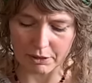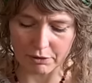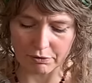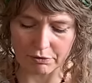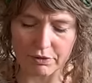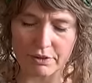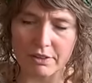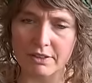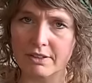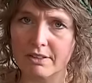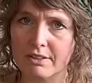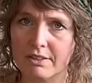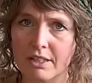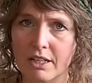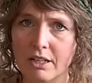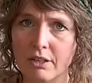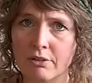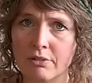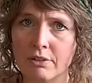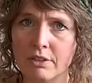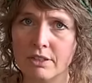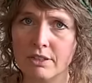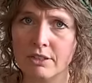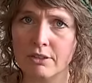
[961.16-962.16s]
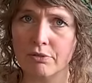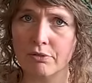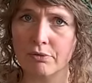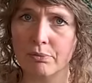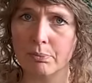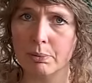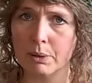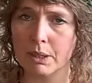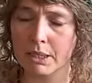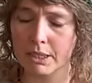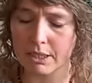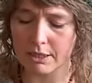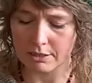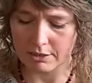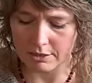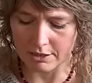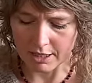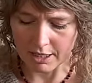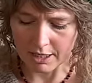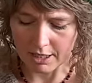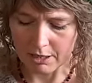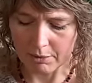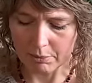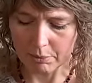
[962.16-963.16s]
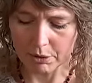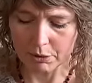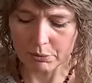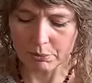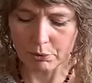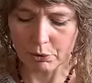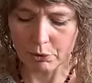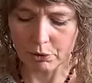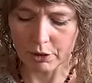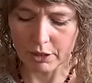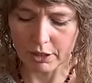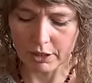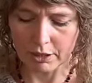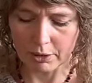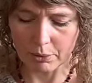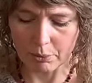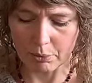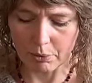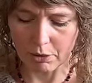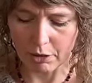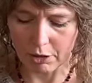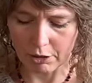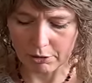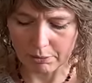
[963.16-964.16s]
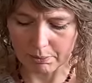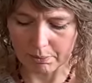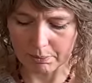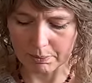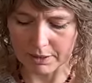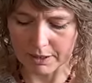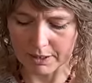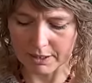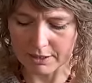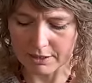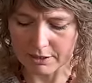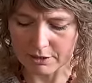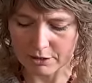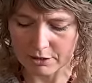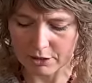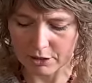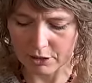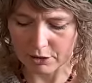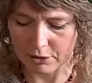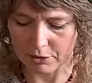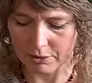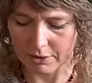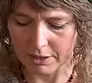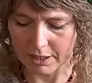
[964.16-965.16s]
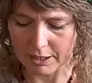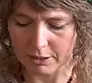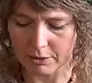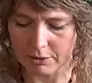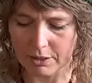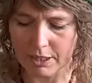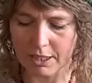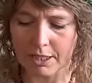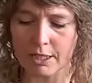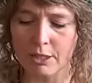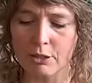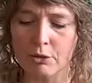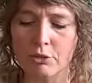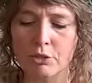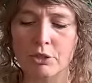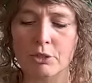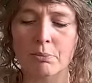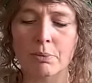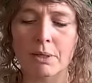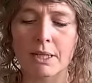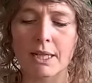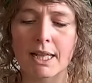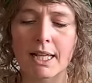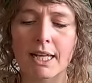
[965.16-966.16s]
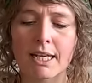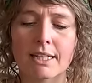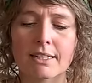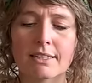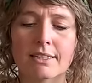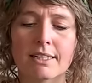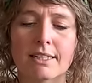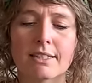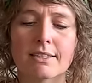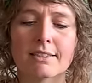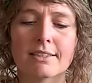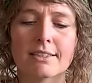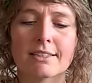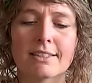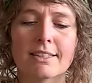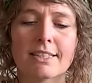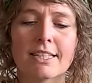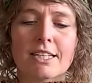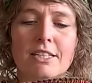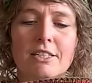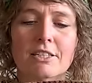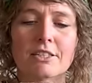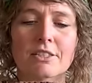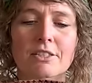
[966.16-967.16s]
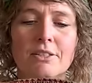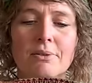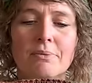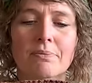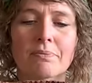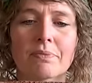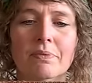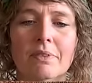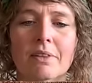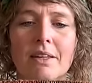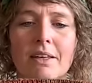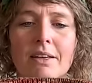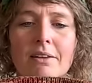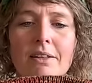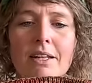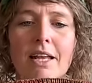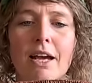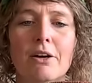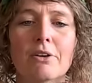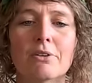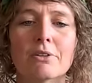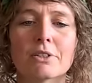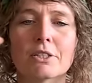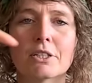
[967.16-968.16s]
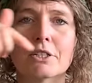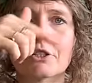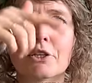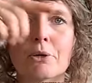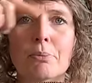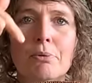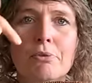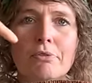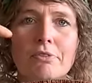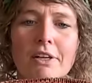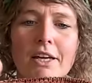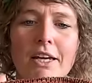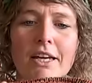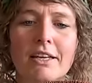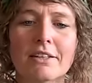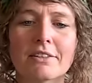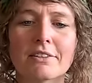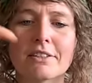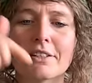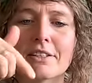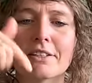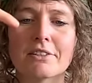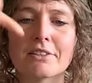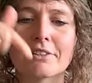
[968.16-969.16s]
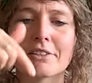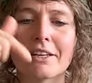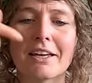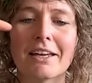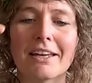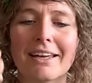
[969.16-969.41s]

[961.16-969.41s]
of a decorative piece, but more a warm piece. So it looks a bit like this. Now the top of the head is